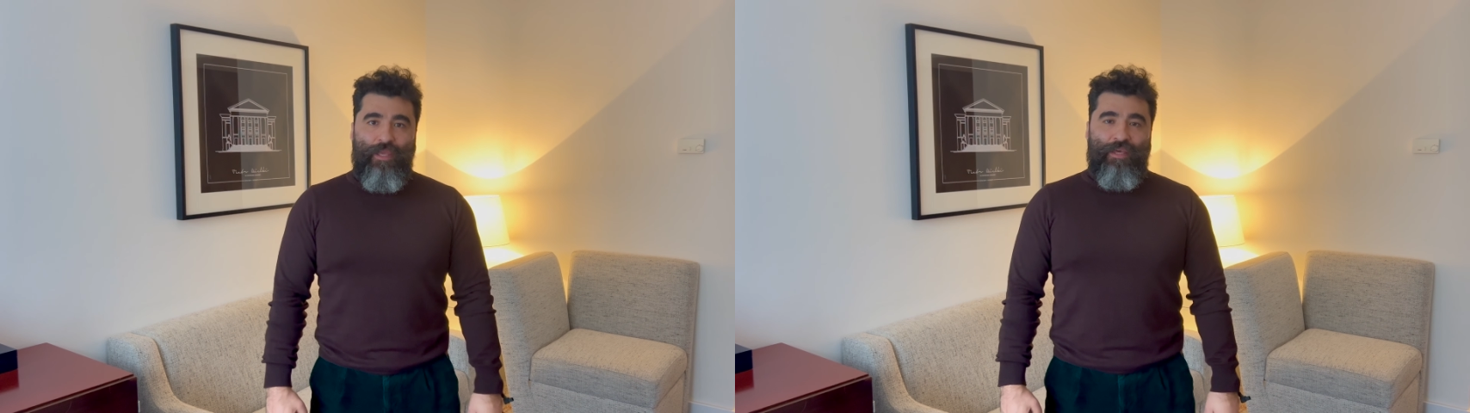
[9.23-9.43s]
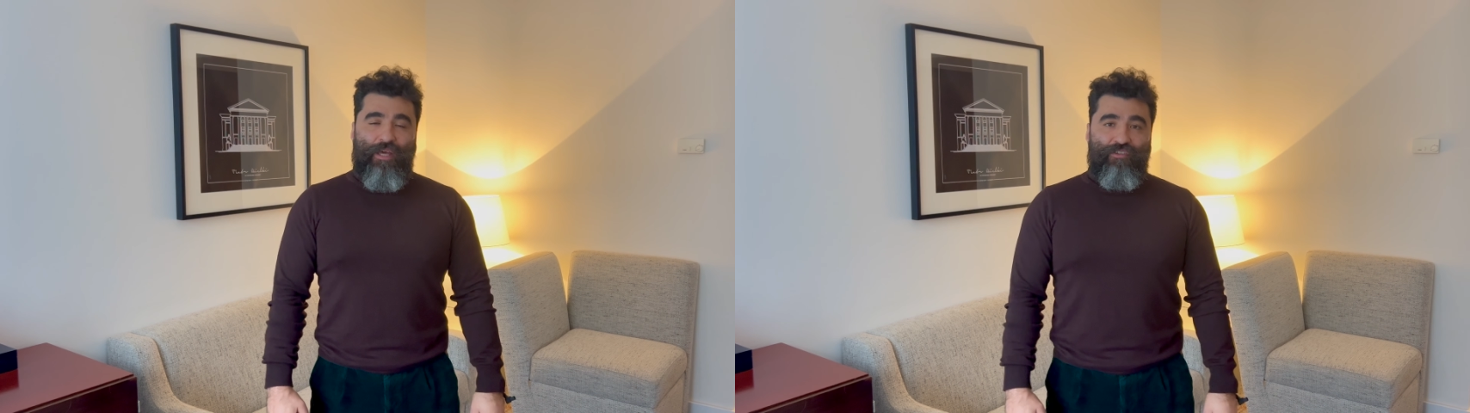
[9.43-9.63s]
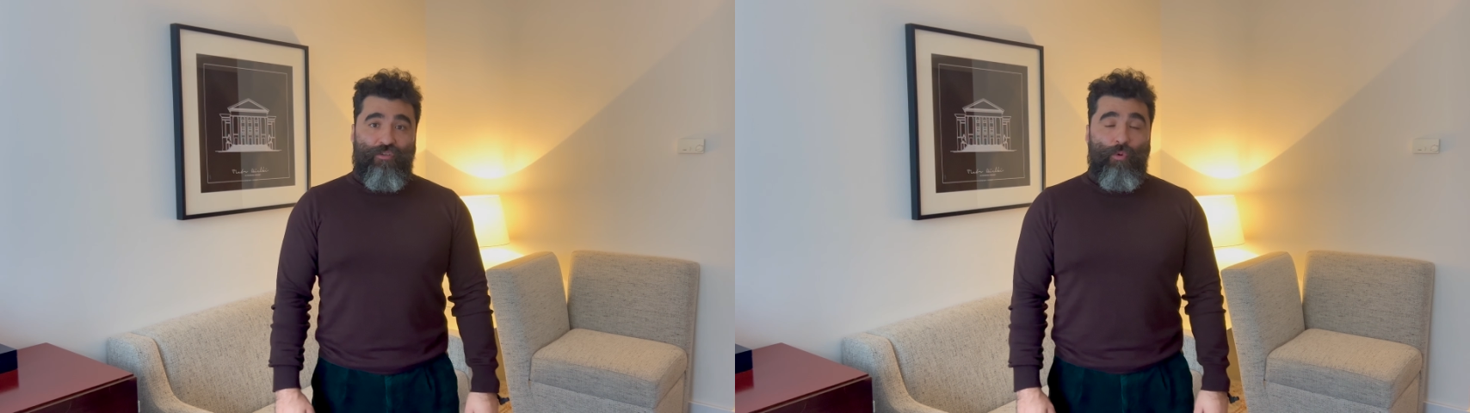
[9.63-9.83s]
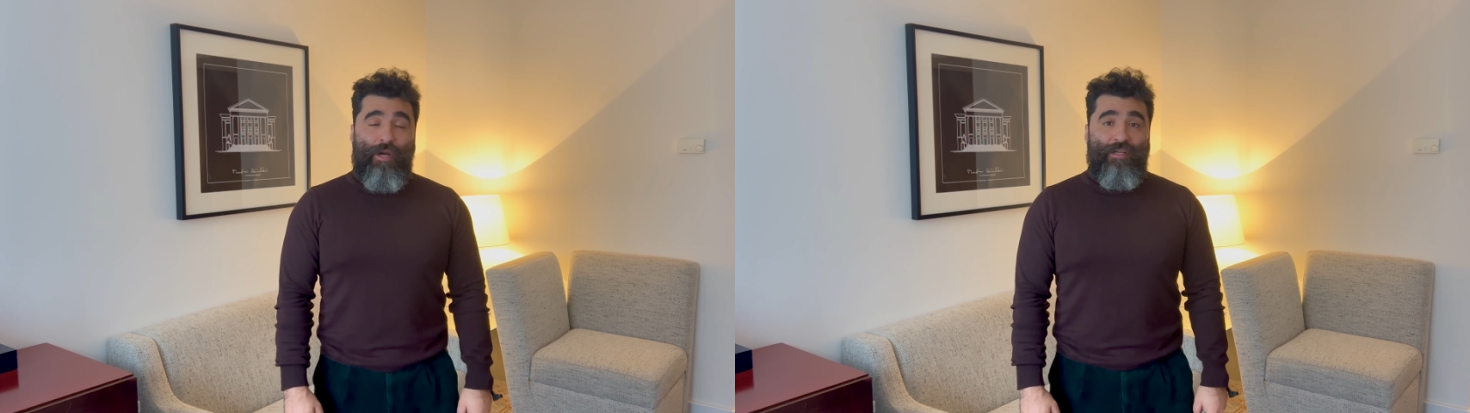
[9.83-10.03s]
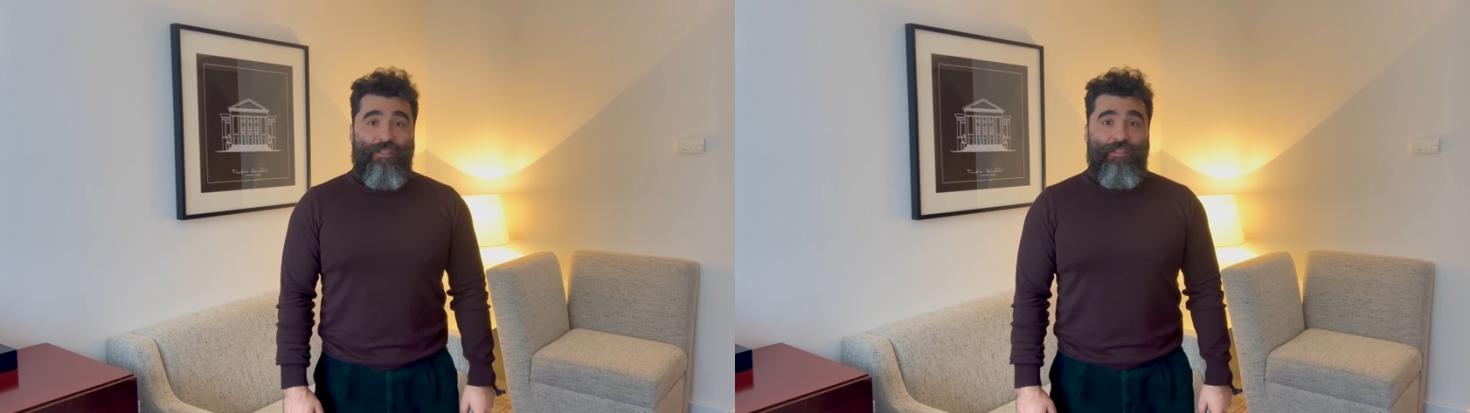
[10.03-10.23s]
that
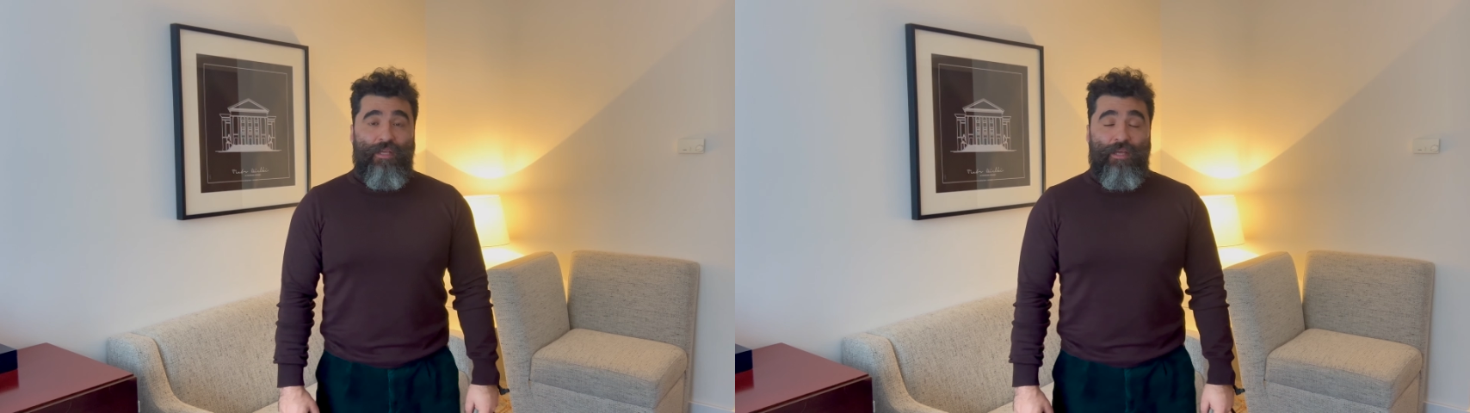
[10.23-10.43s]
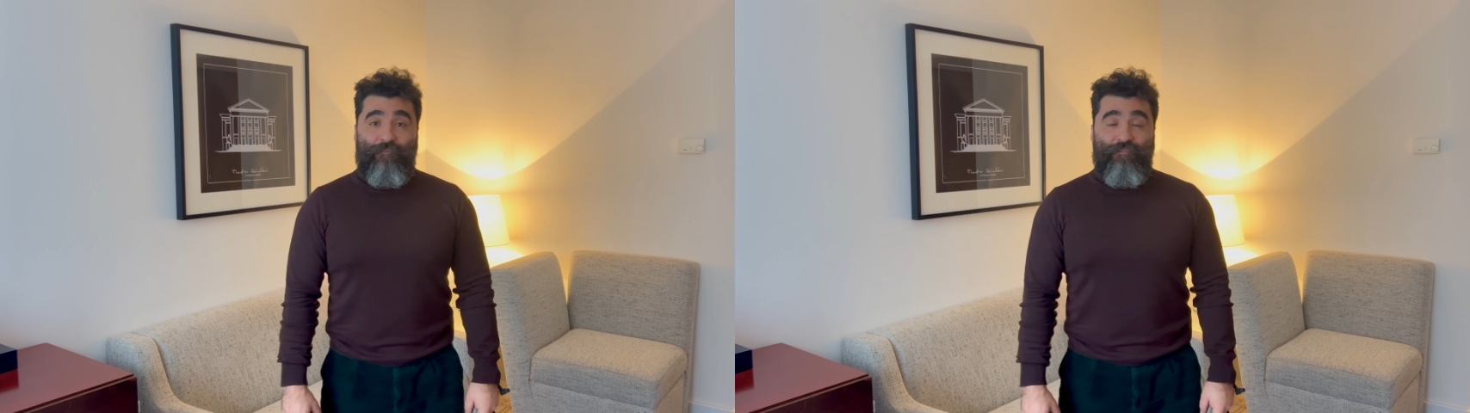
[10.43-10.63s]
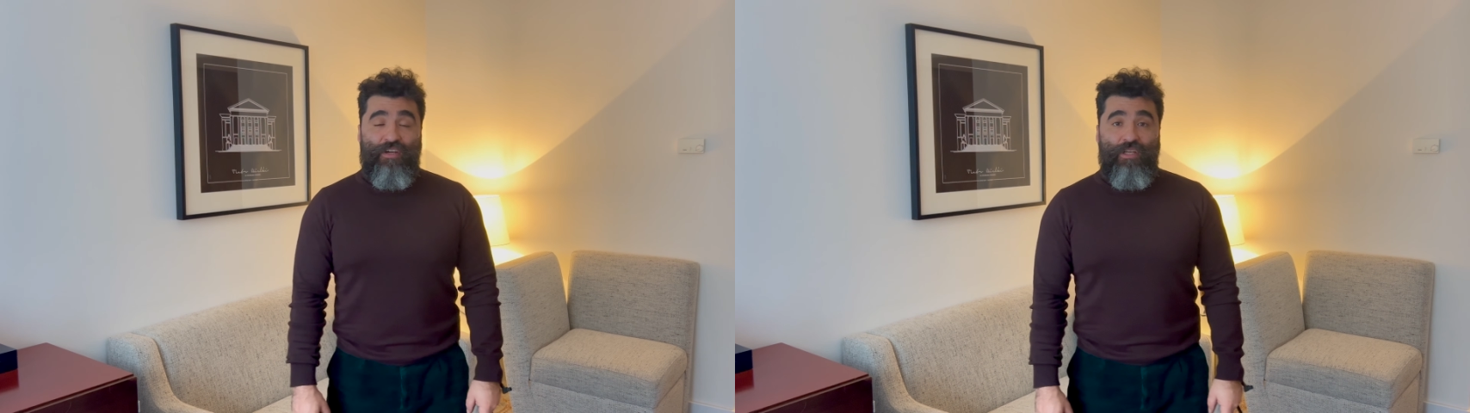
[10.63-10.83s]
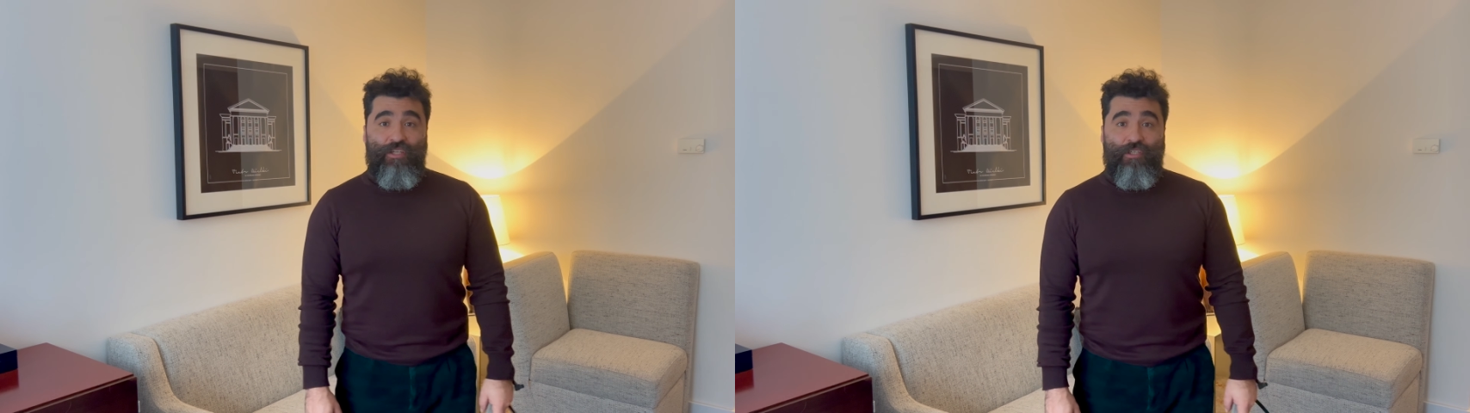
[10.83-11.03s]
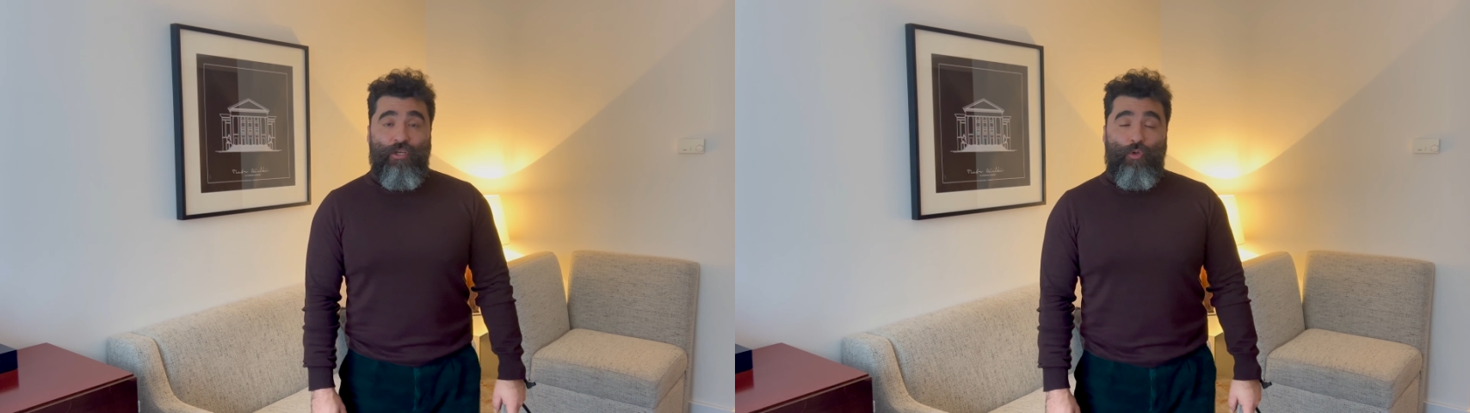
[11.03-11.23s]
requires very
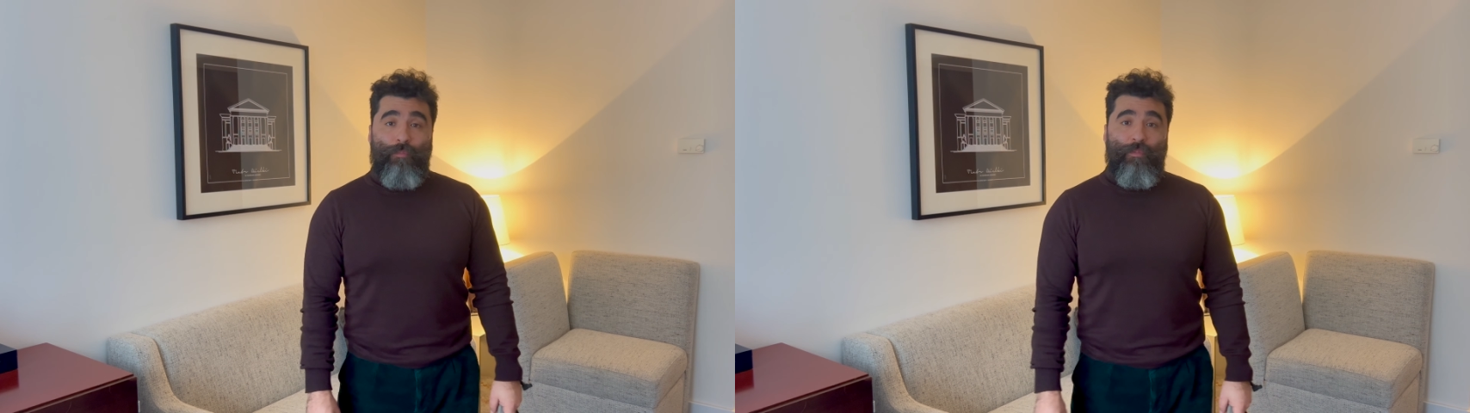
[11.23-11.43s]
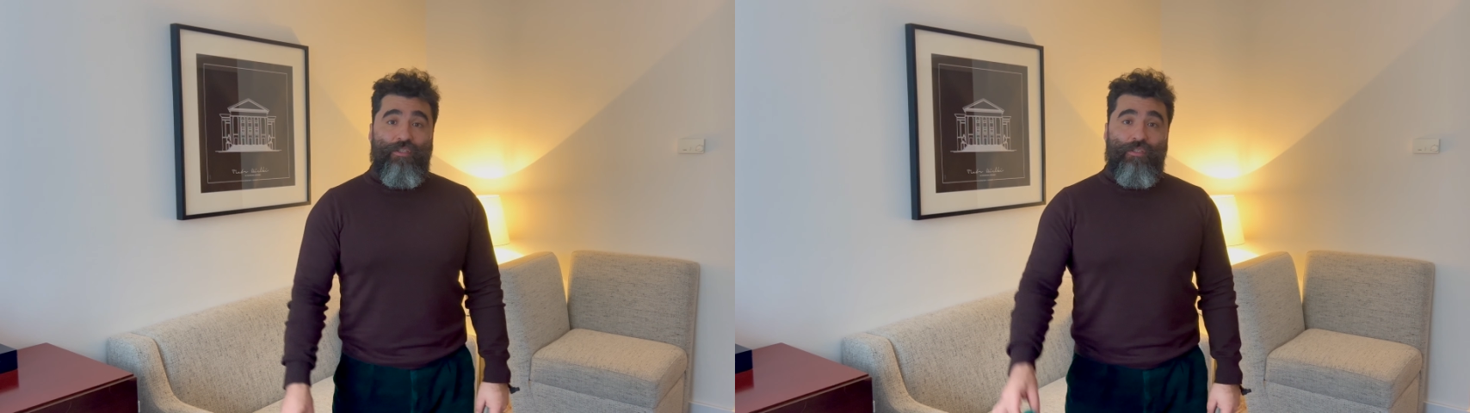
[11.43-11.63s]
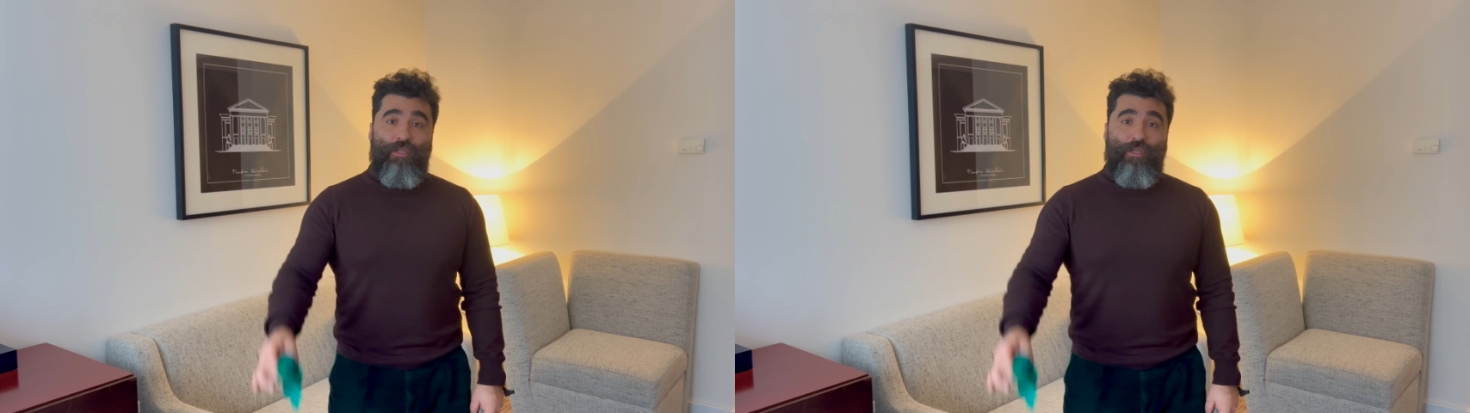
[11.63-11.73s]
little equipment.